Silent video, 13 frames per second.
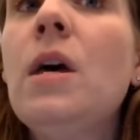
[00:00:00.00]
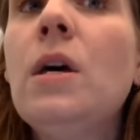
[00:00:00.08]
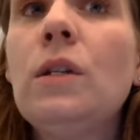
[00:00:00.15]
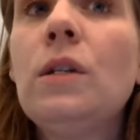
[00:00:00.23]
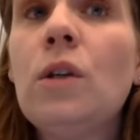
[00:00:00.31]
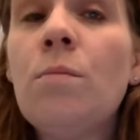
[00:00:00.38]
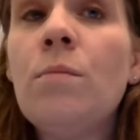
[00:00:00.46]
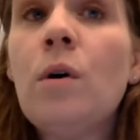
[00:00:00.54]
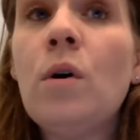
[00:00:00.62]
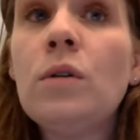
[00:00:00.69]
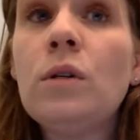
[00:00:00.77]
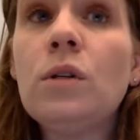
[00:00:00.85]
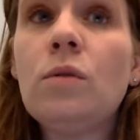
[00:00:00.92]
So
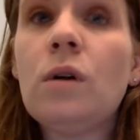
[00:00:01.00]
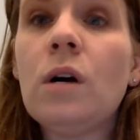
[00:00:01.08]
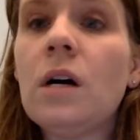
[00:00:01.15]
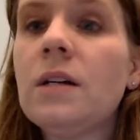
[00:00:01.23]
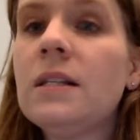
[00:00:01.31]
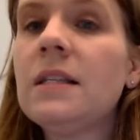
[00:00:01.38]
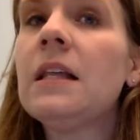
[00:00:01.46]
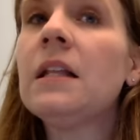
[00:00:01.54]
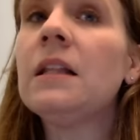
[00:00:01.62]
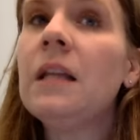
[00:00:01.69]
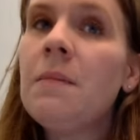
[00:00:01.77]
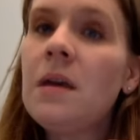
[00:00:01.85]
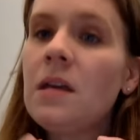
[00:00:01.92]
most stores, the
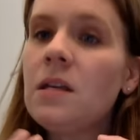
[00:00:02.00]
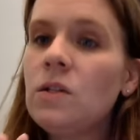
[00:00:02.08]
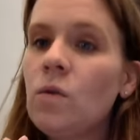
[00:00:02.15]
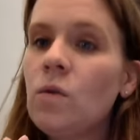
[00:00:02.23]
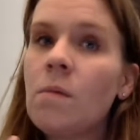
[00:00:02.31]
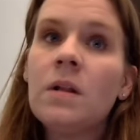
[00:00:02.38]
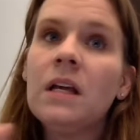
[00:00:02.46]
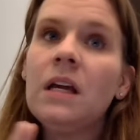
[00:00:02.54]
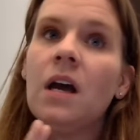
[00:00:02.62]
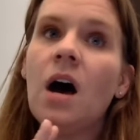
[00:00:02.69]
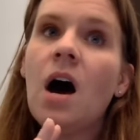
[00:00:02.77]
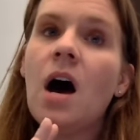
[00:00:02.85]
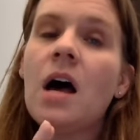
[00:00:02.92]
limit is normally
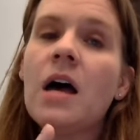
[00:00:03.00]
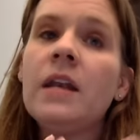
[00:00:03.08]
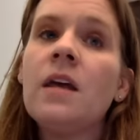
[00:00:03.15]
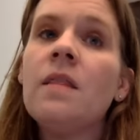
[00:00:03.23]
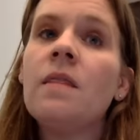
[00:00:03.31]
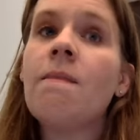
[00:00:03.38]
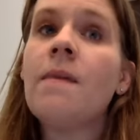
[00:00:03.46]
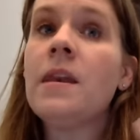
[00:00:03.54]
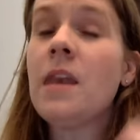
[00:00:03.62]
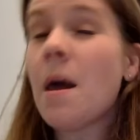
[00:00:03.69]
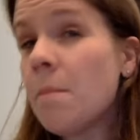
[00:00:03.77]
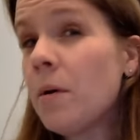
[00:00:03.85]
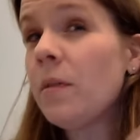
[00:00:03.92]
on the
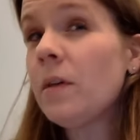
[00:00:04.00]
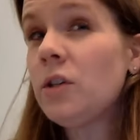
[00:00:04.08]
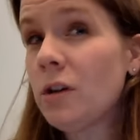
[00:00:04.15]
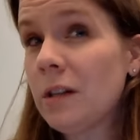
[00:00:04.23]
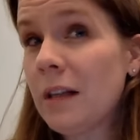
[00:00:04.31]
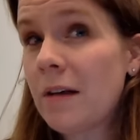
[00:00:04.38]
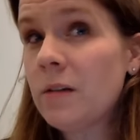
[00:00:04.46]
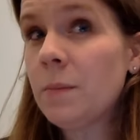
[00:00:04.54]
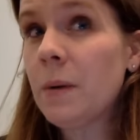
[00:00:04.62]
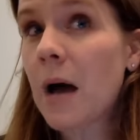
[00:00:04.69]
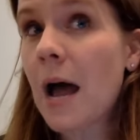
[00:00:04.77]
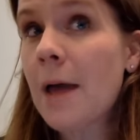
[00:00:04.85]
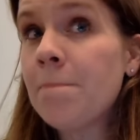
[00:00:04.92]
number that you're allowed to
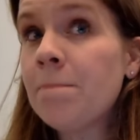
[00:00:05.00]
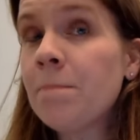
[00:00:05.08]
buy.